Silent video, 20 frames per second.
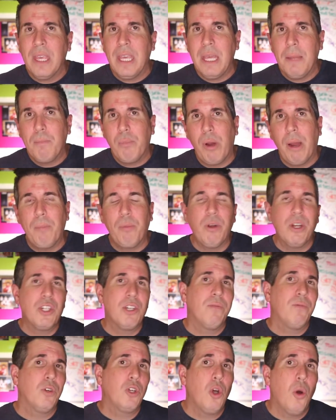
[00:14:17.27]
in
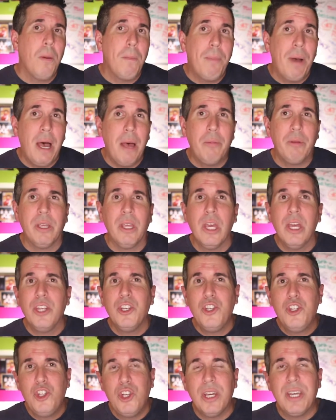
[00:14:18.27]
preparation for going public
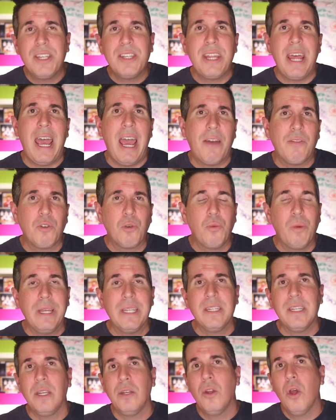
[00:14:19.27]
just after
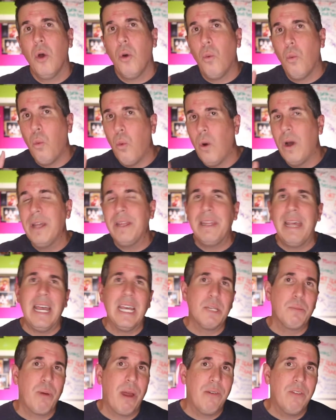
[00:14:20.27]
raising one
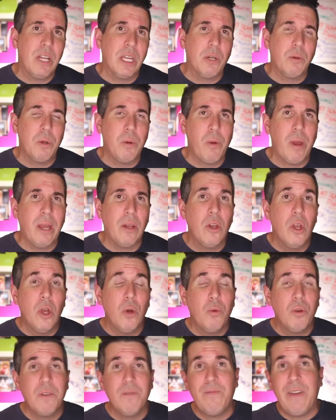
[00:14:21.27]
last private equity round,
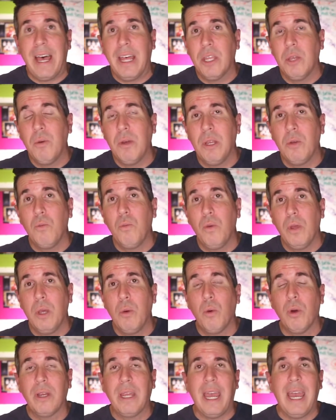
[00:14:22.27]
with valuing
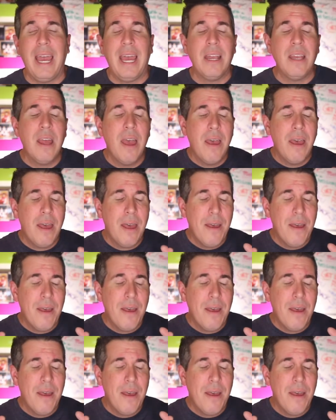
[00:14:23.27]
Wework at